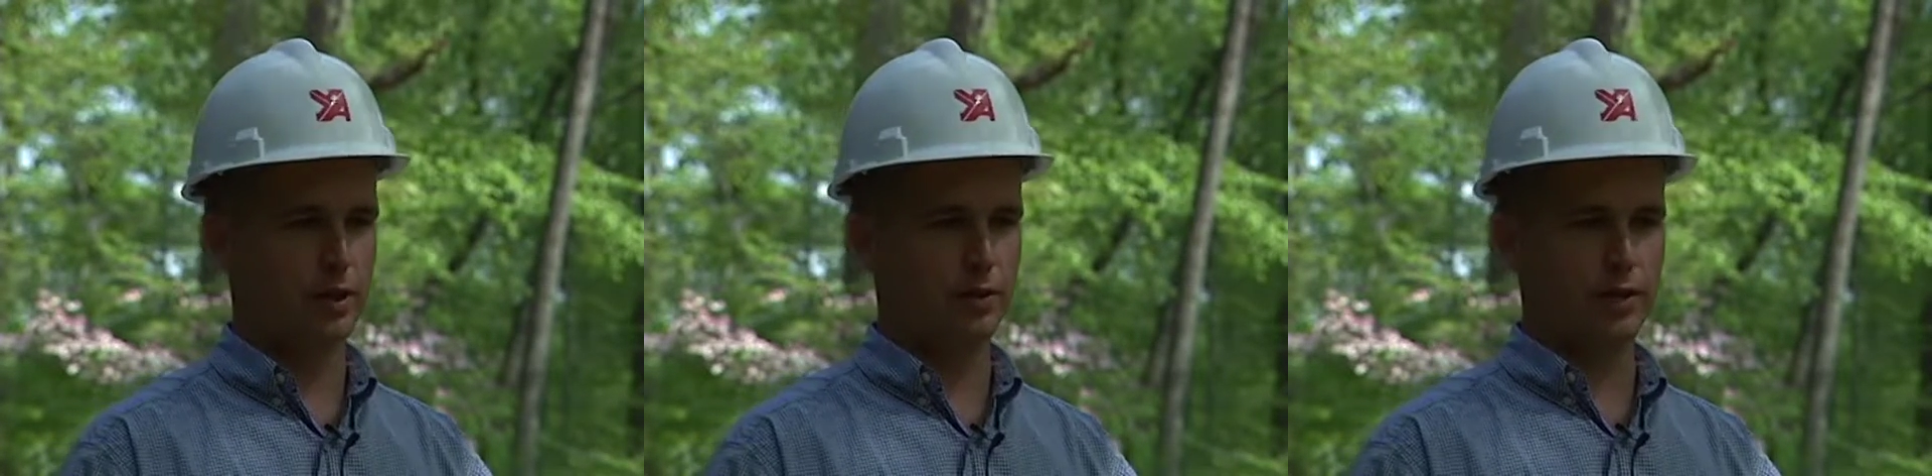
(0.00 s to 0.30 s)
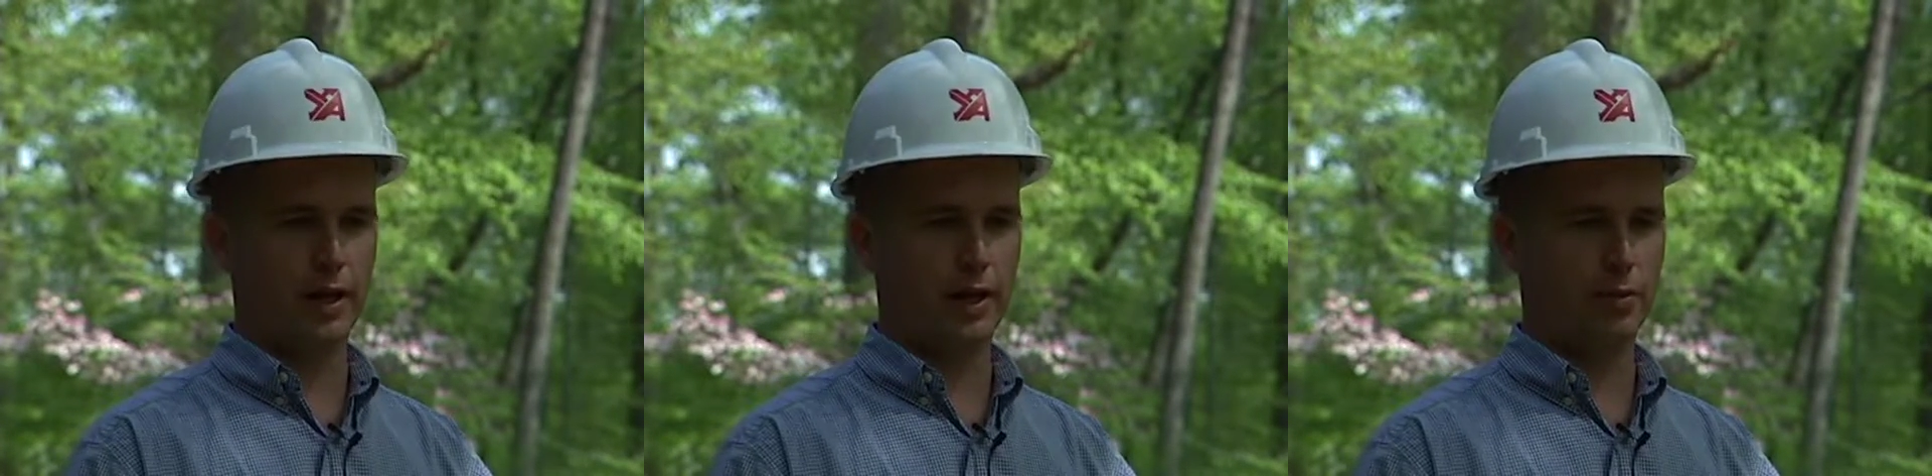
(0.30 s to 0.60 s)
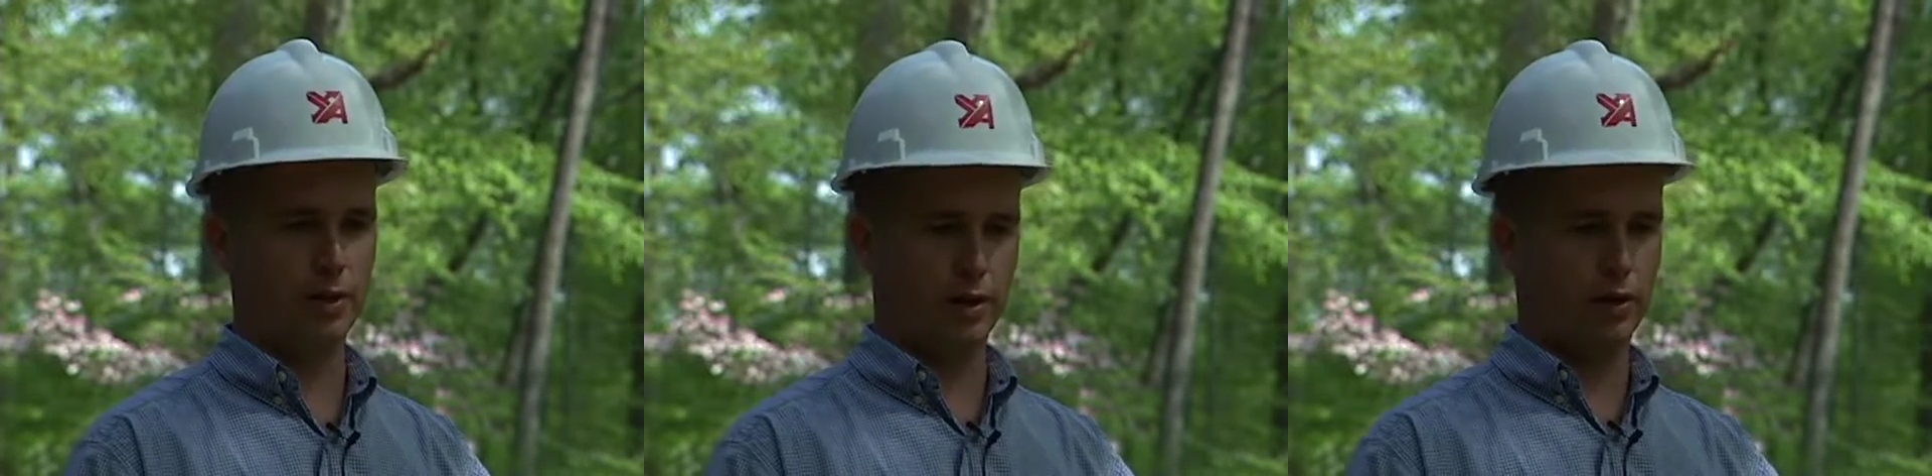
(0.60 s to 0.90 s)
okay,
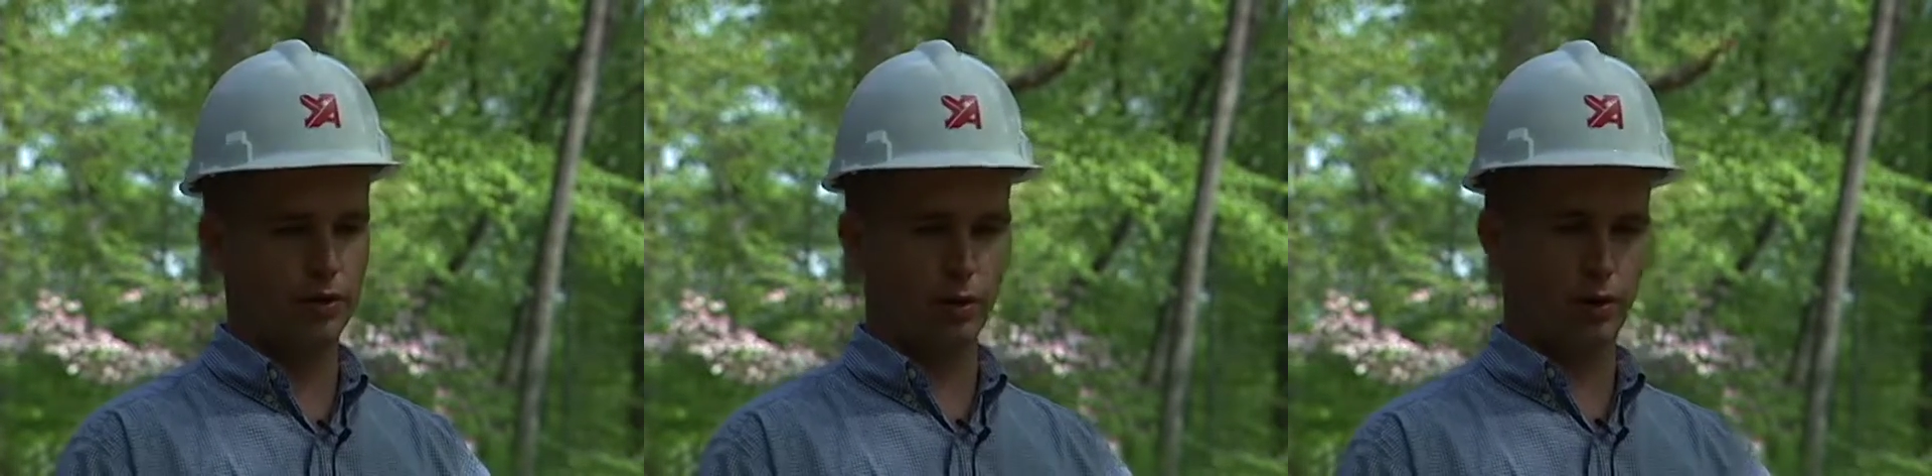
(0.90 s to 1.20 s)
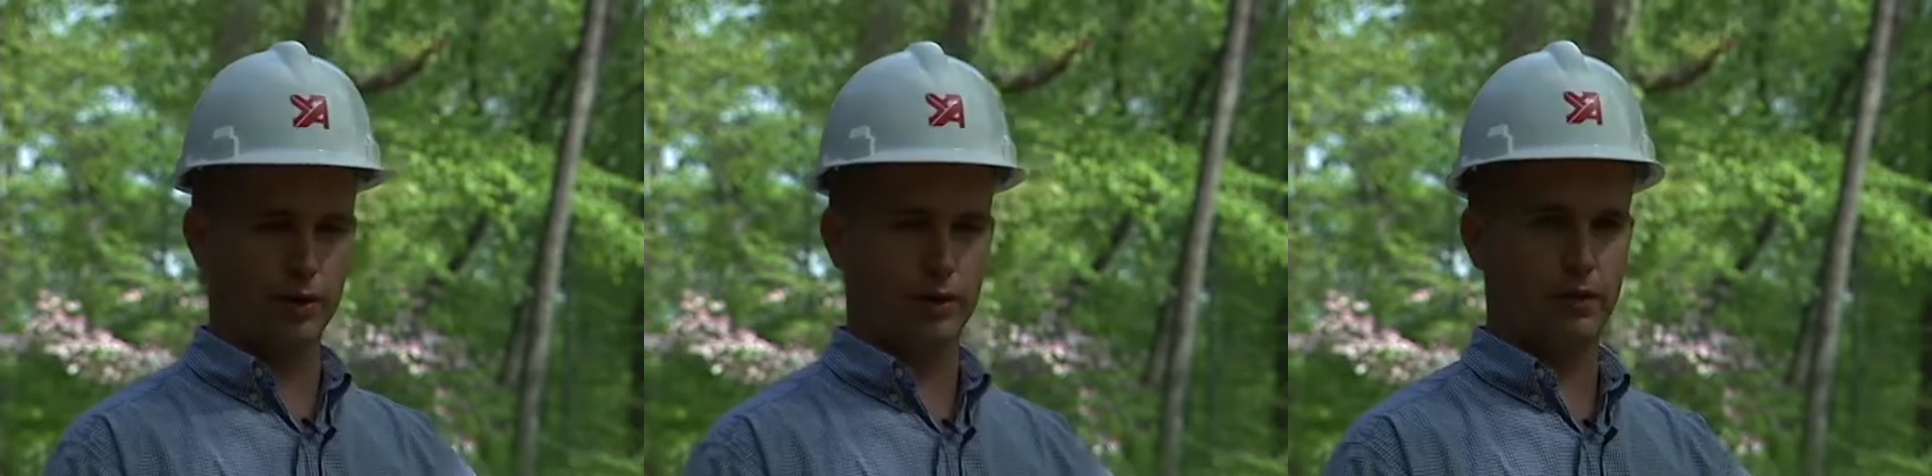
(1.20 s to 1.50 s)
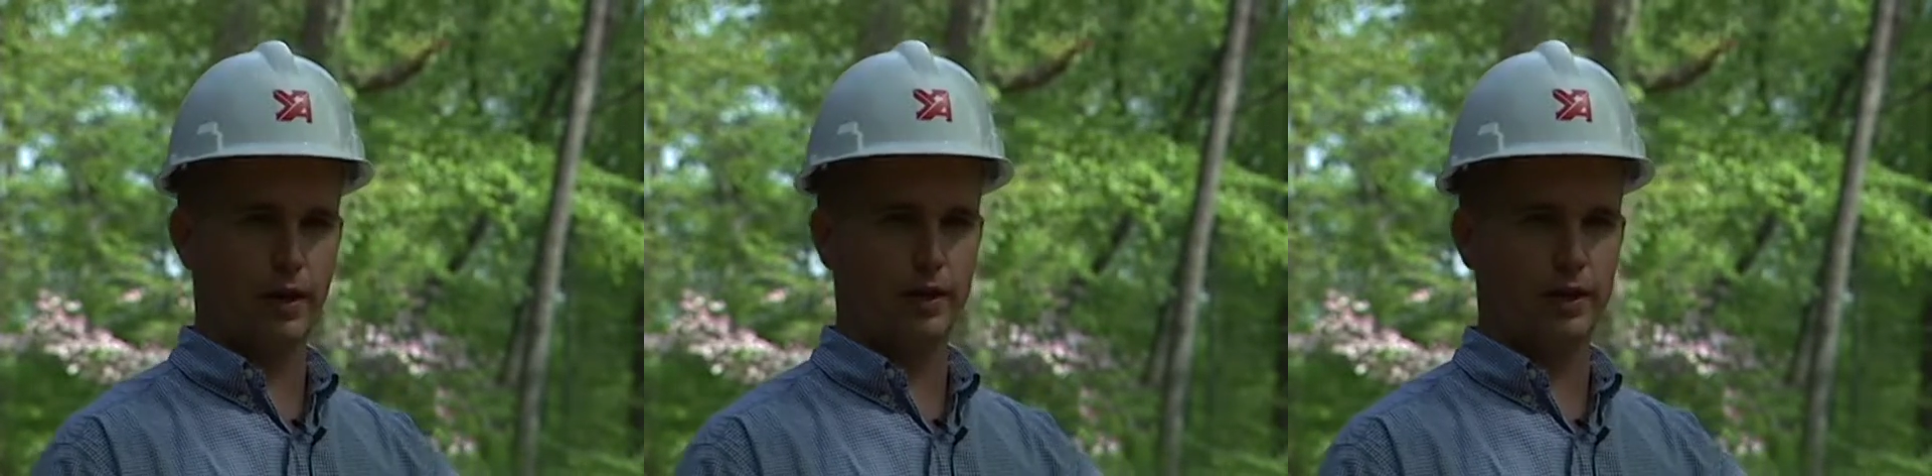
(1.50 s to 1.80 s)
we know you're working
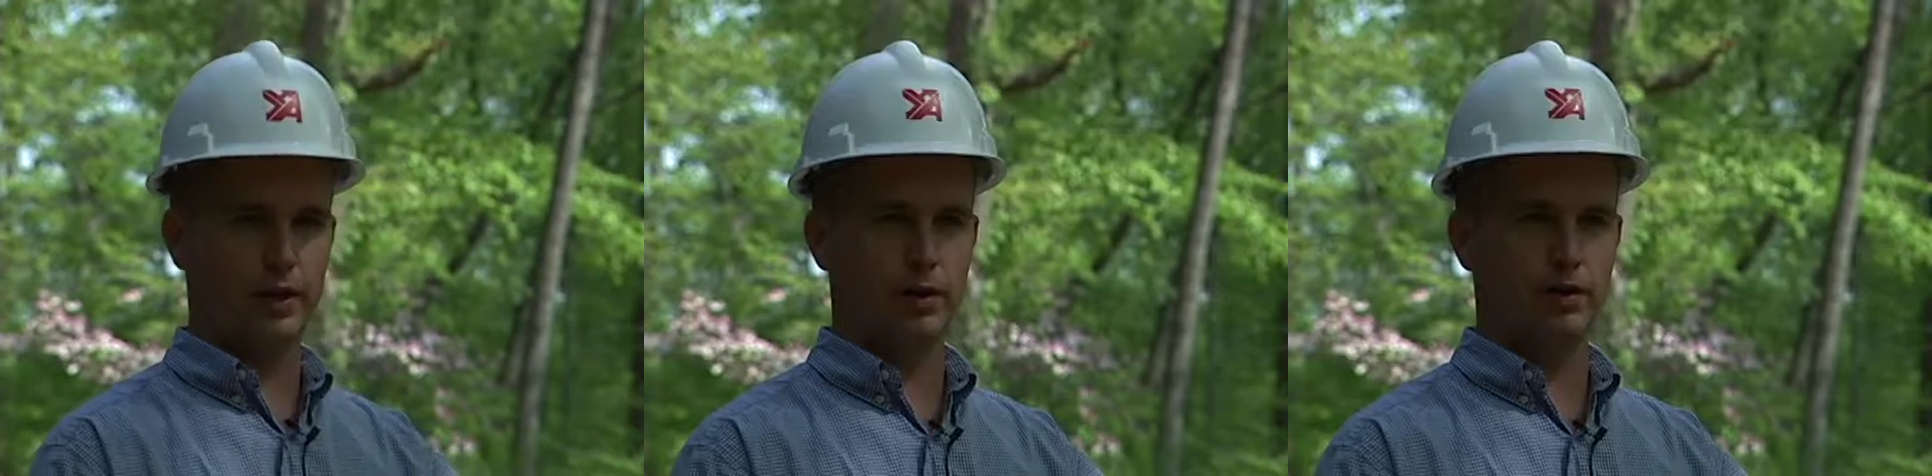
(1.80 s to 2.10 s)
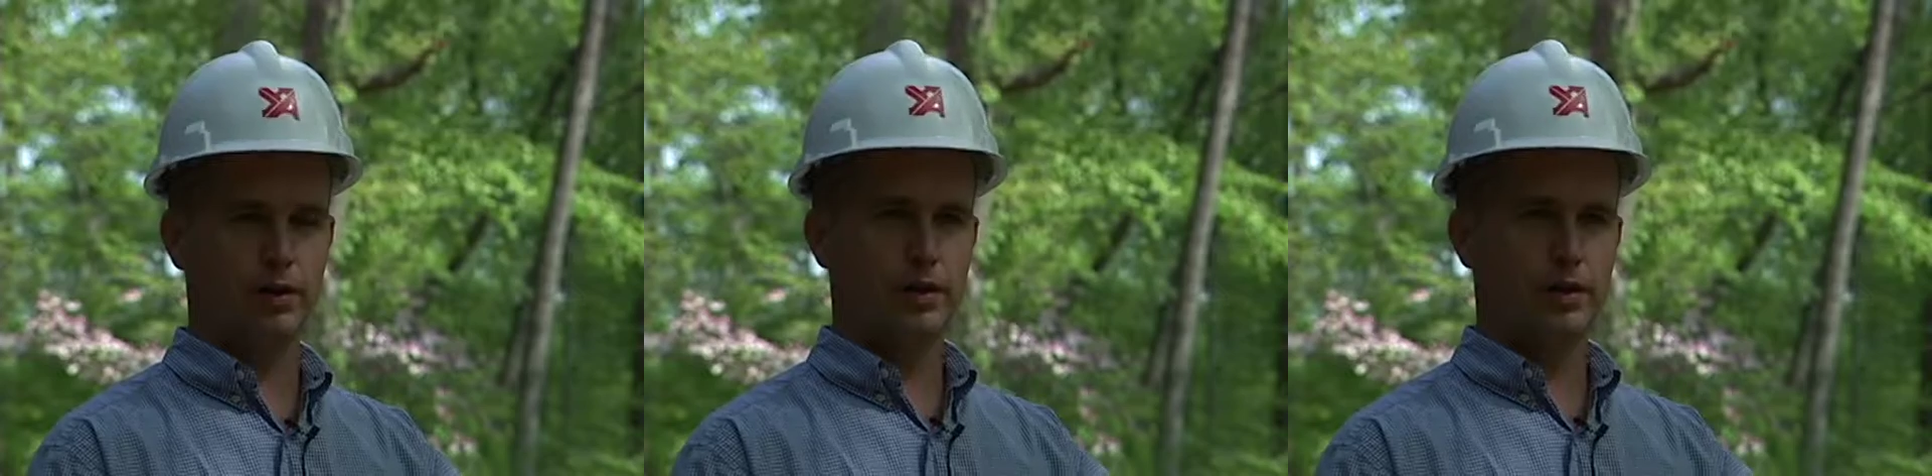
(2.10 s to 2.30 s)
right here,